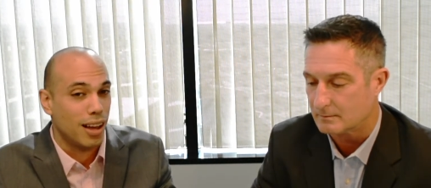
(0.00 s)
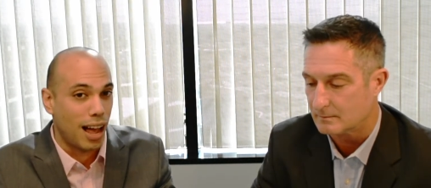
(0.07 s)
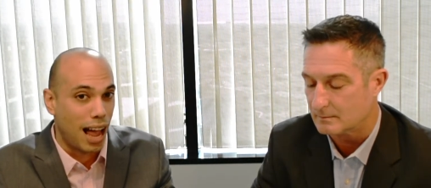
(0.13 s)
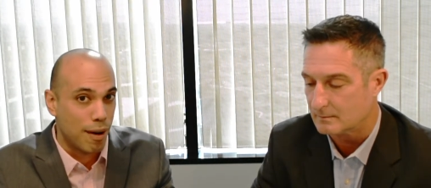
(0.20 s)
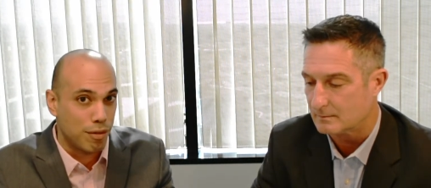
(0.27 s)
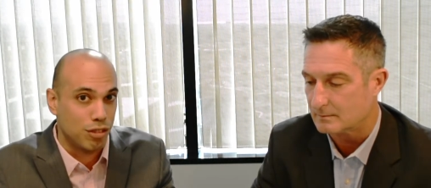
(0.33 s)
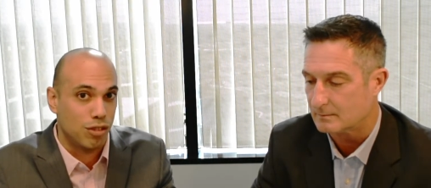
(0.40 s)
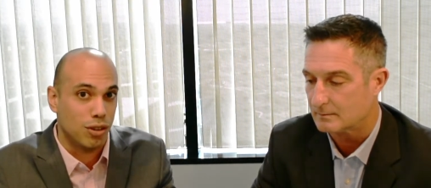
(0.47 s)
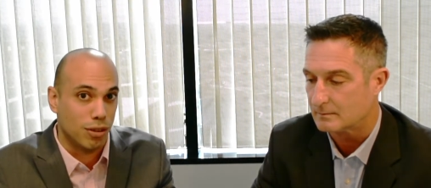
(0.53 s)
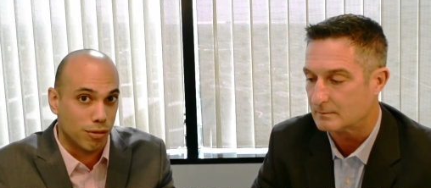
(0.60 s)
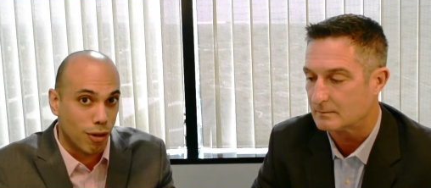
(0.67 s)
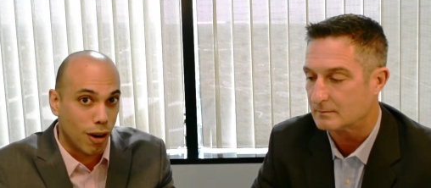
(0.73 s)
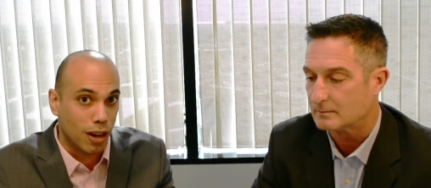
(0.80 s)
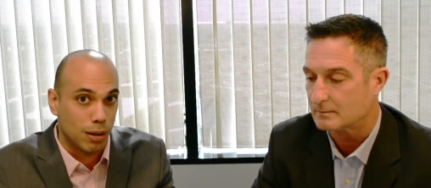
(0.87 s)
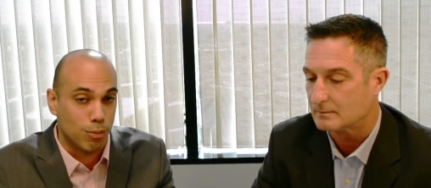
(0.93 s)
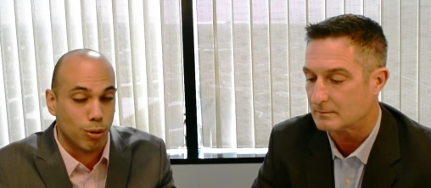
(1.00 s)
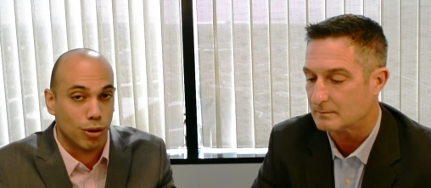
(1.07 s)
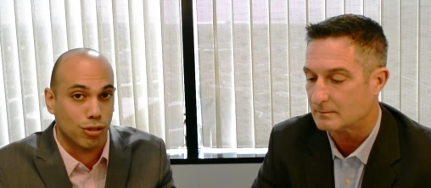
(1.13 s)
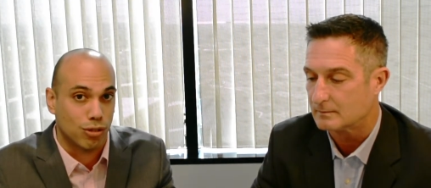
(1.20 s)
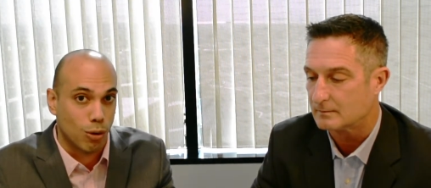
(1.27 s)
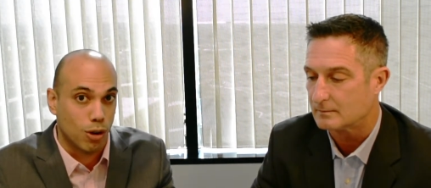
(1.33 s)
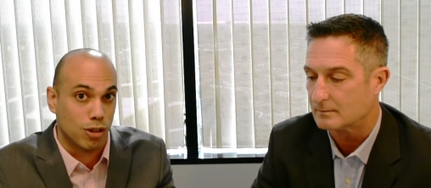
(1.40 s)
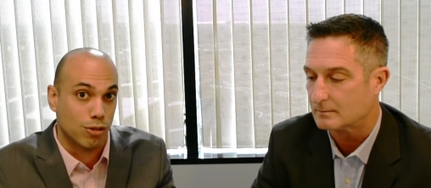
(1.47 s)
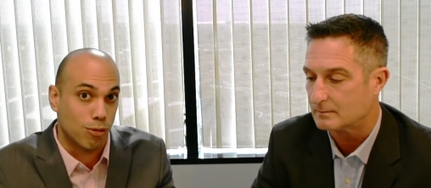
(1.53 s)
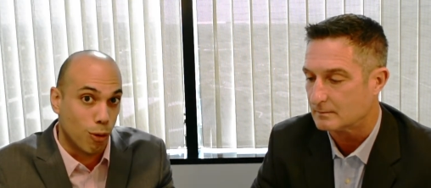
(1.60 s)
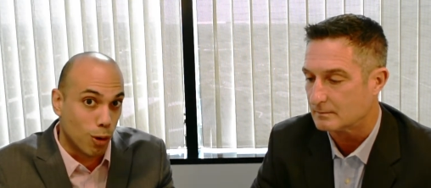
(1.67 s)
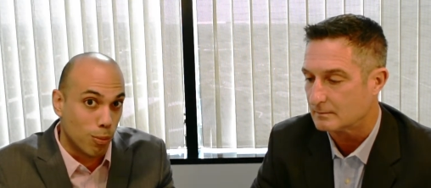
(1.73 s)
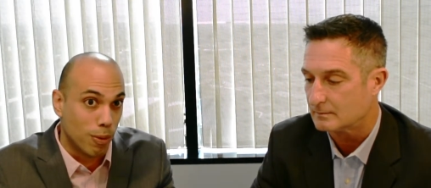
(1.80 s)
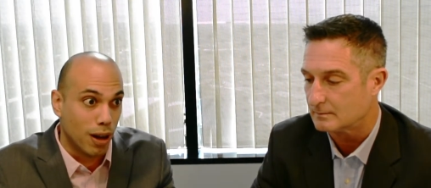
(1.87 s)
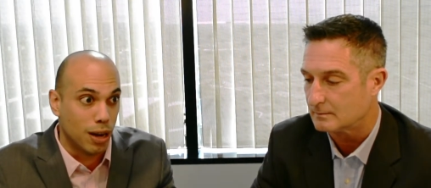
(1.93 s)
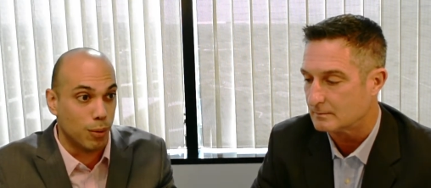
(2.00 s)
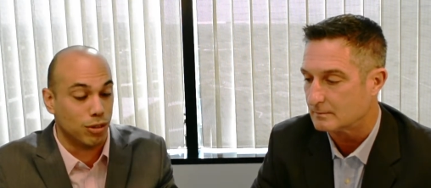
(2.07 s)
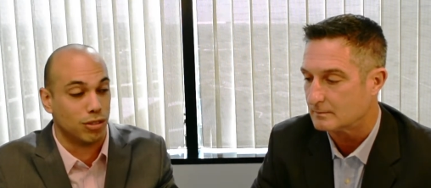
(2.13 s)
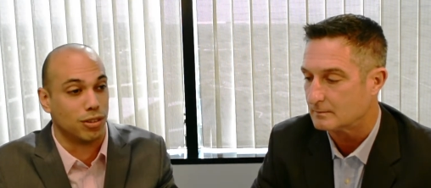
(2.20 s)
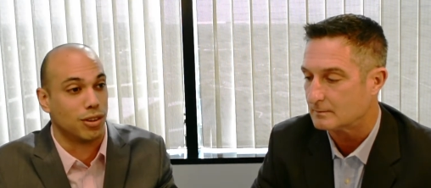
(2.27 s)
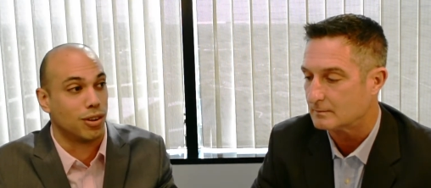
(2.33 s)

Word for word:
Speaker 1: Average unit volume per store is four million, which is a